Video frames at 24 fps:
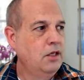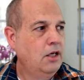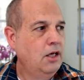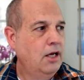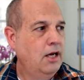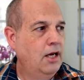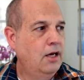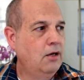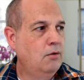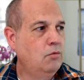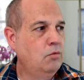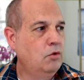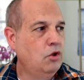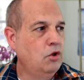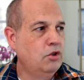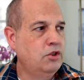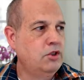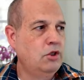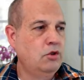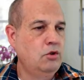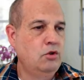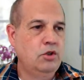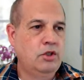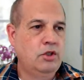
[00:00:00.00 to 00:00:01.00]
We'll
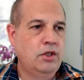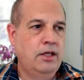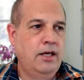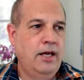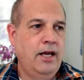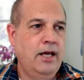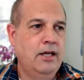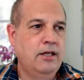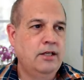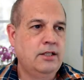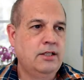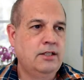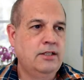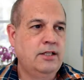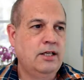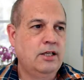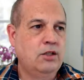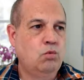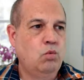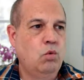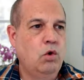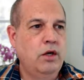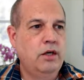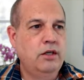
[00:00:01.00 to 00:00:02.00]
also look at how to
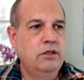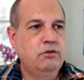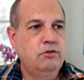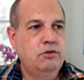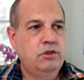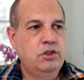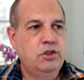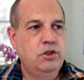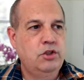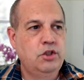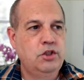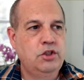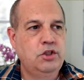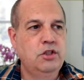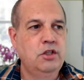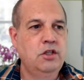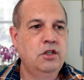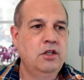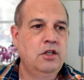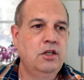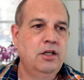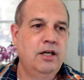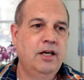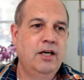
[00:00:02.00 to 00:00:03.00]
conduct wider research
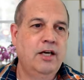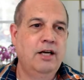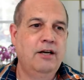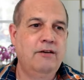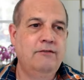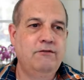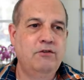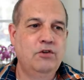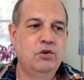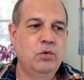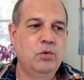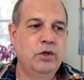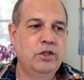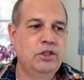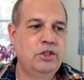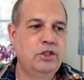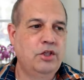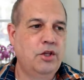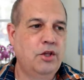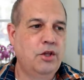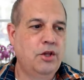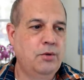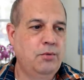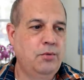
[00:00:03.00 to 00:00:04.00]
for
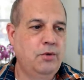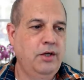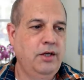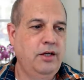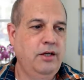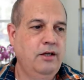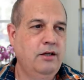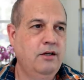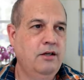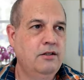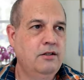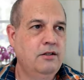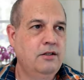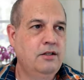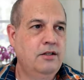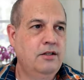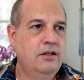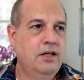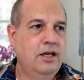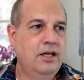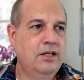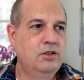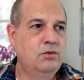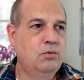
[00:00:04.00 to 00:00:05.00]
question 3
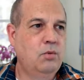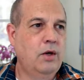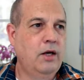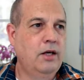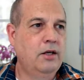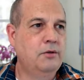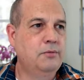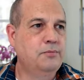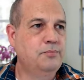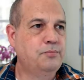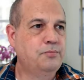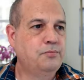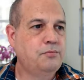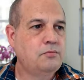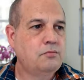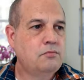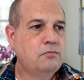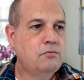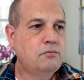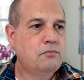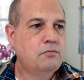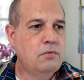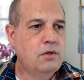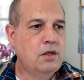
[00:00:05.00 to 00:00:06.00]
as well.
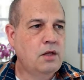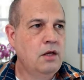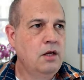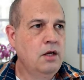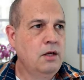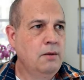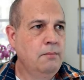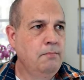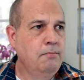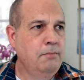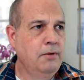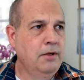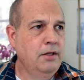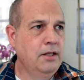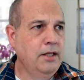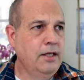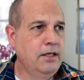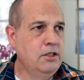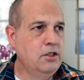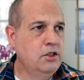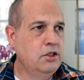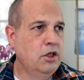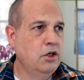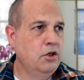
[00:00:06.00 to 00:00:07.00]
But
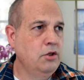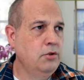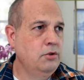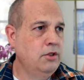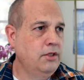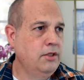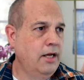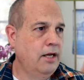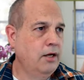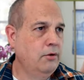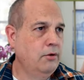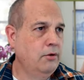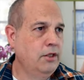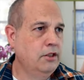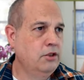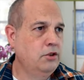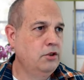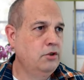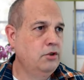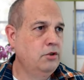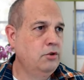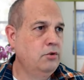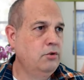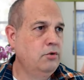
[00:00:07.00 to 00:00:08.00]
let's go now
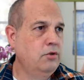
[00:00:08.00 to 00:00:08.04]
into